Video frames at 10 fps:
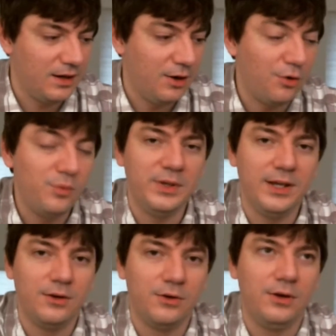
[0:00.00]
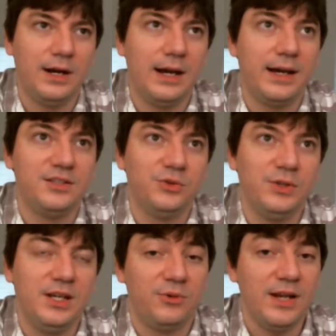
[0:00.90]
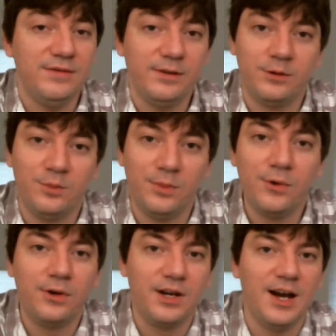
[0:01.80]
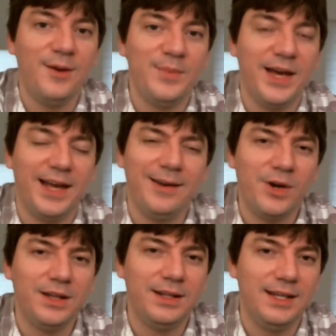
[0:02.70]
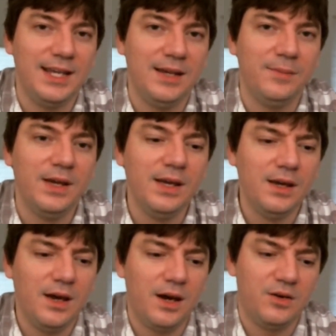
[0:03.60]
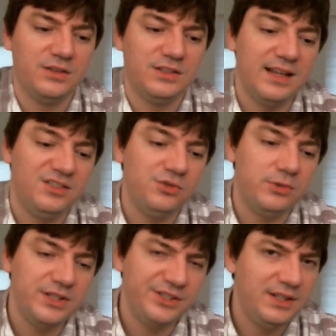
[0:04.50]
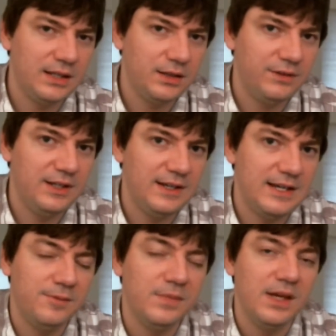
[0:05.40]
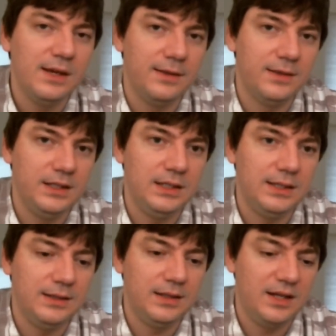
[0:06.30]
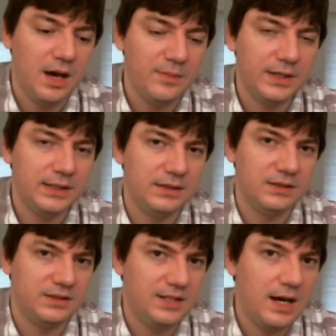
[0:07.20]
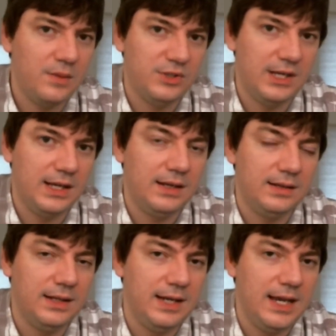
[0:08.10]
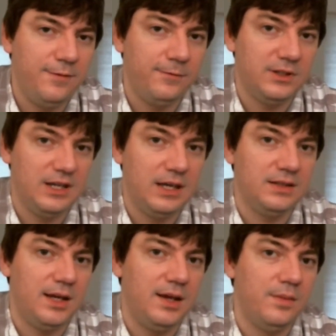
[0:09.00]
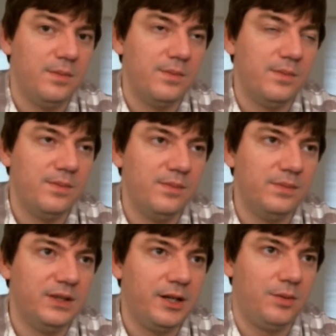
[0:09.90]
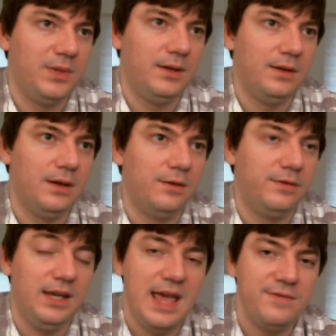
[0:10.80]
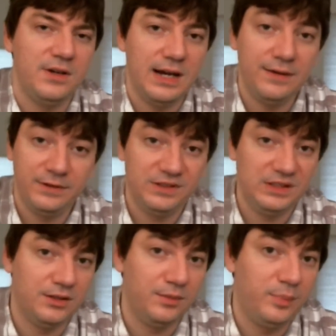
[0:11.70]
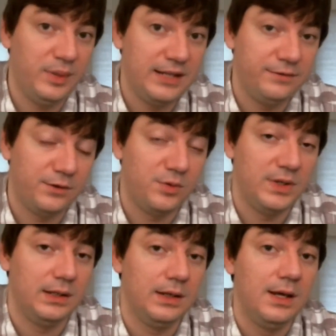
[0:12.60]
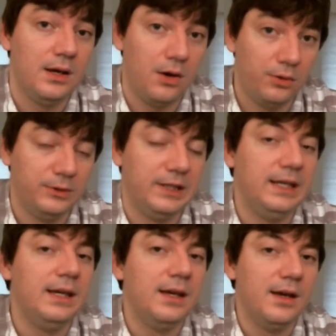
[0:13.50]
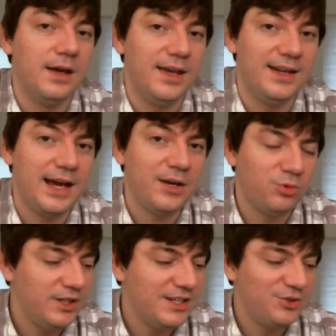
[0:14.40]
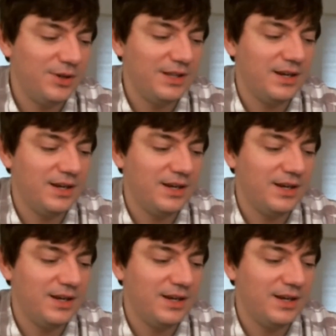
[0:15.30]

hoping or actually craving for more combat when the game, because as you reach the end of the game, the combat stops and the game takes a little bit of a heavier emphasis on platforming only. And I really enjoy the